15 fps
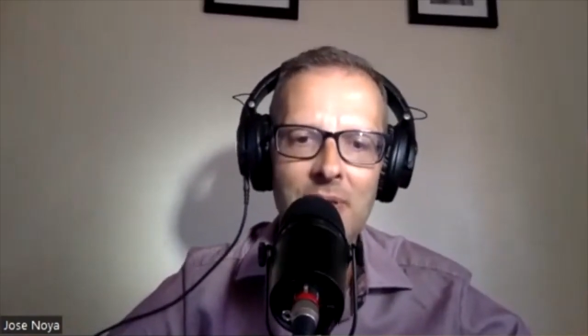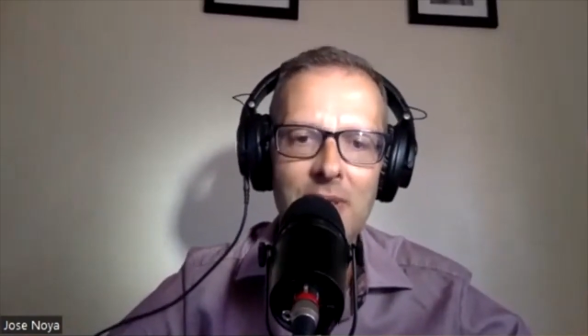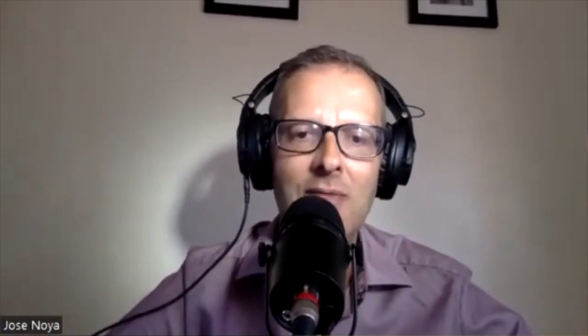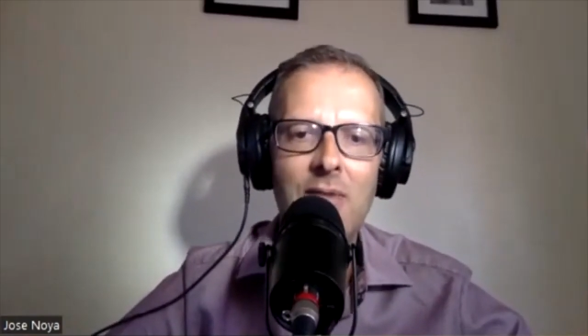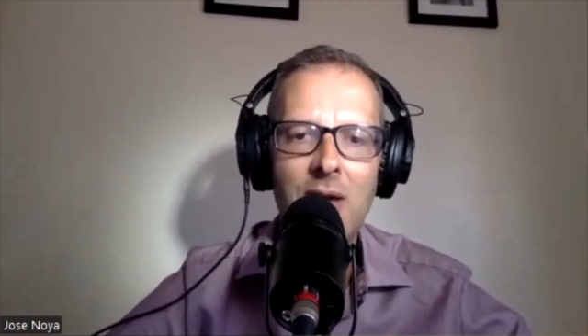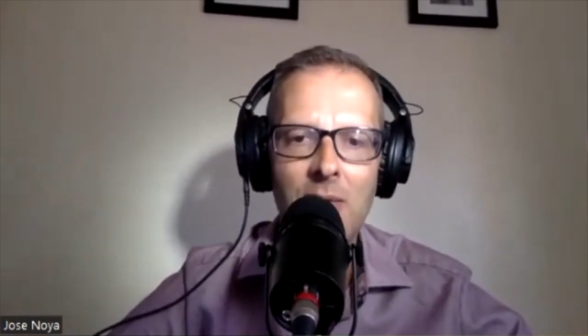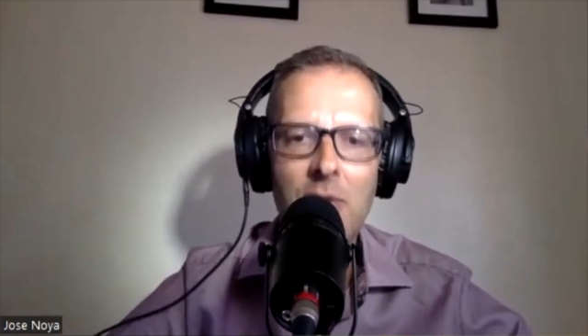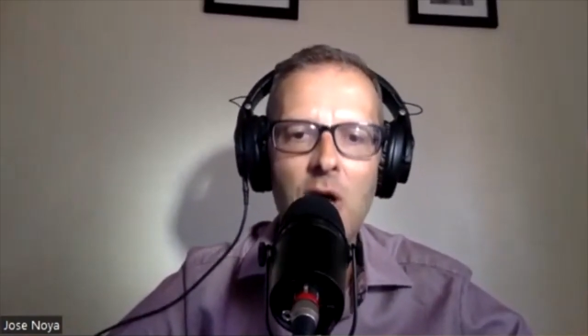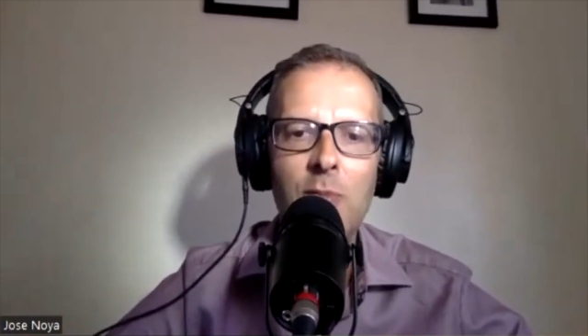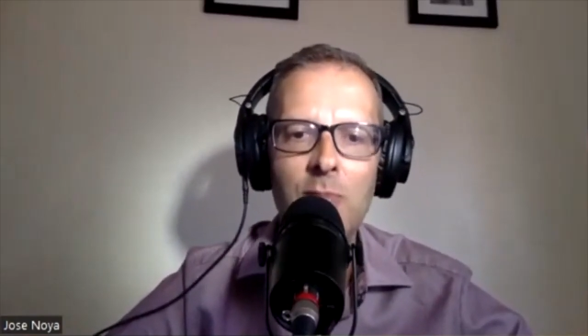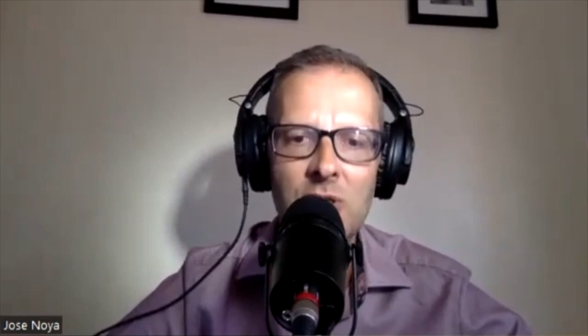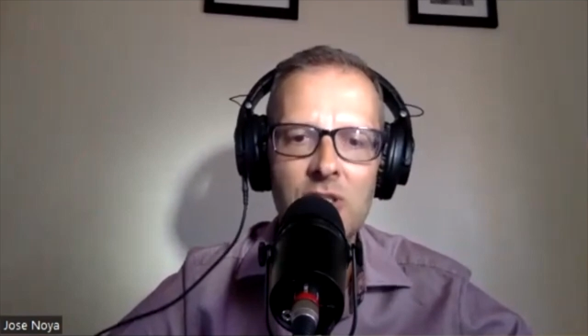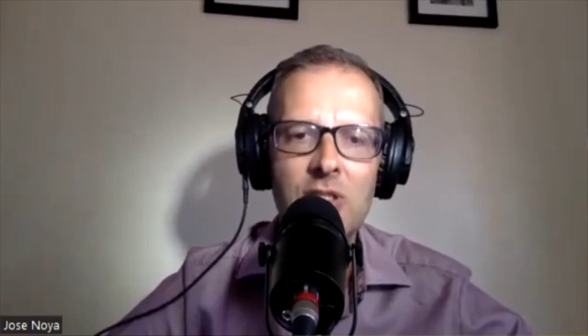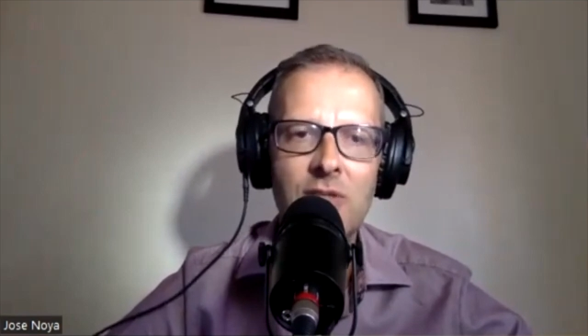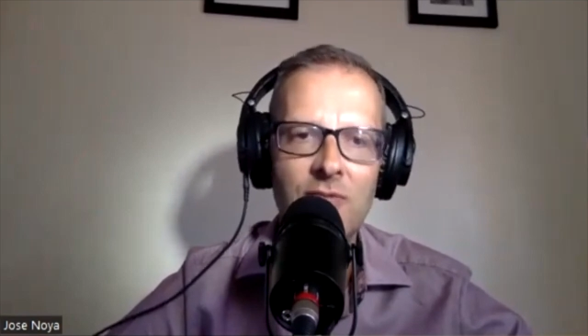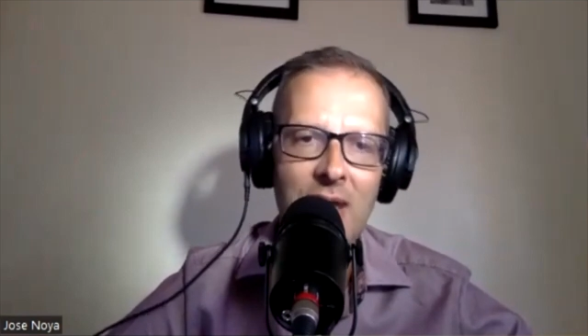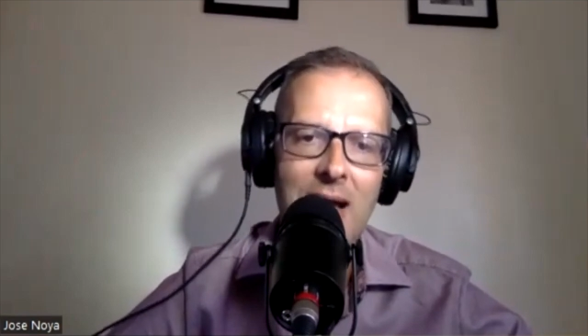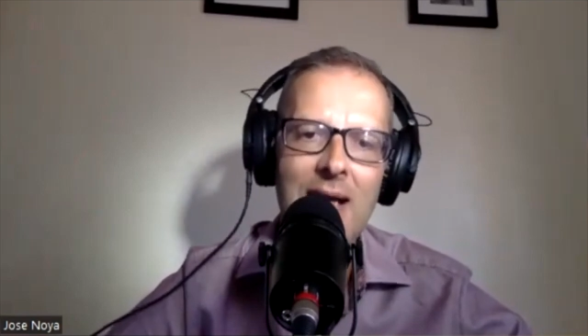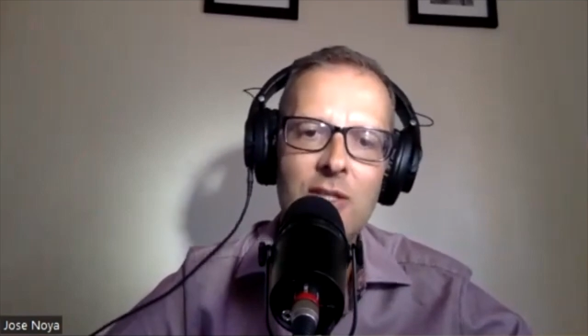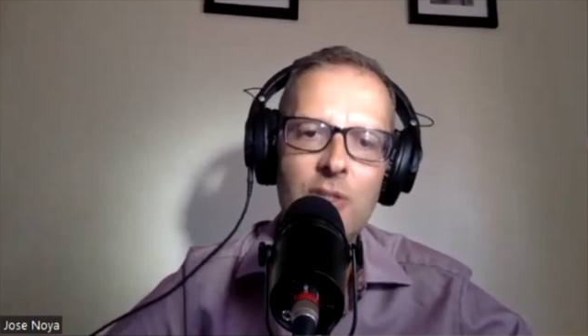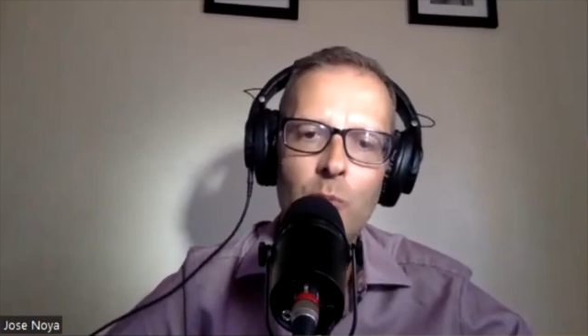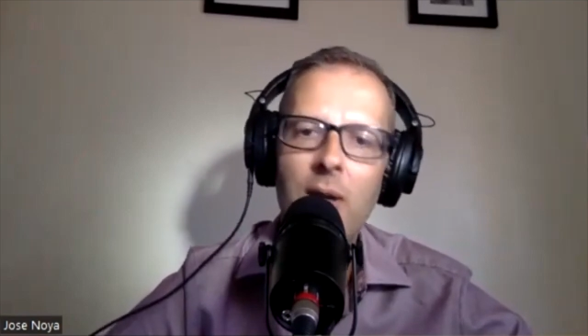There are moments of that
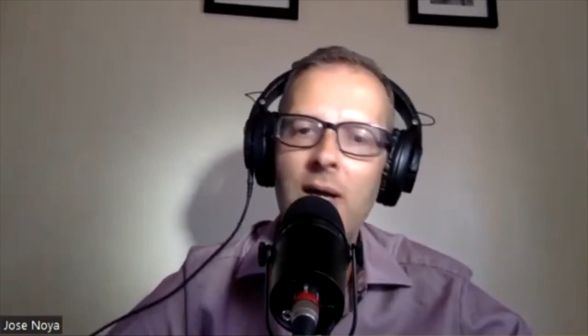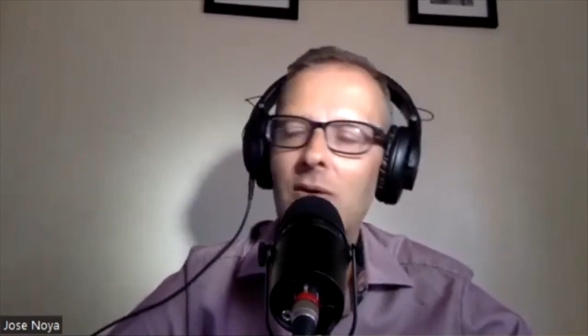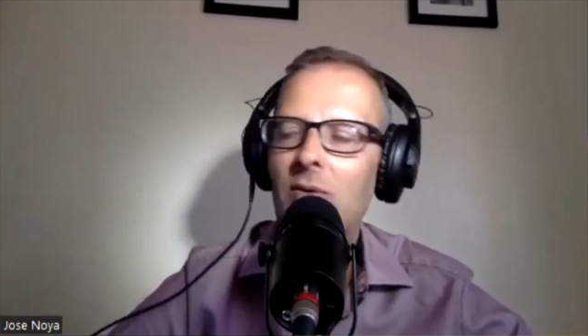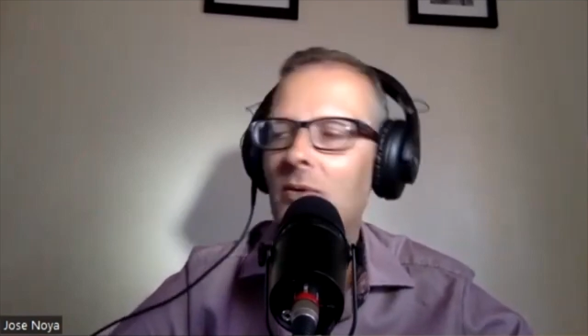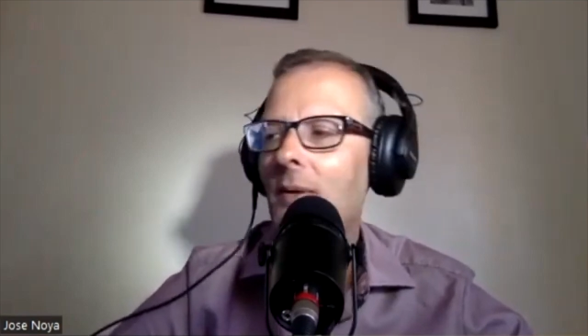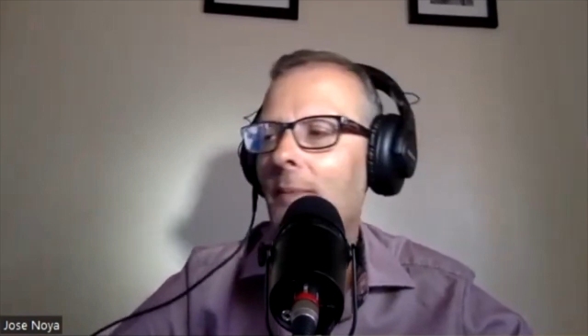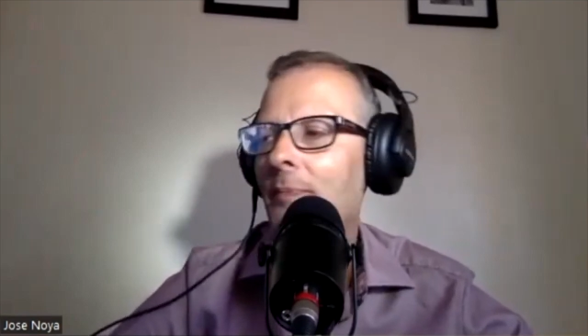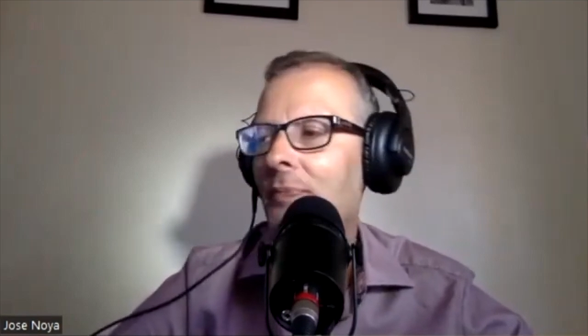as well.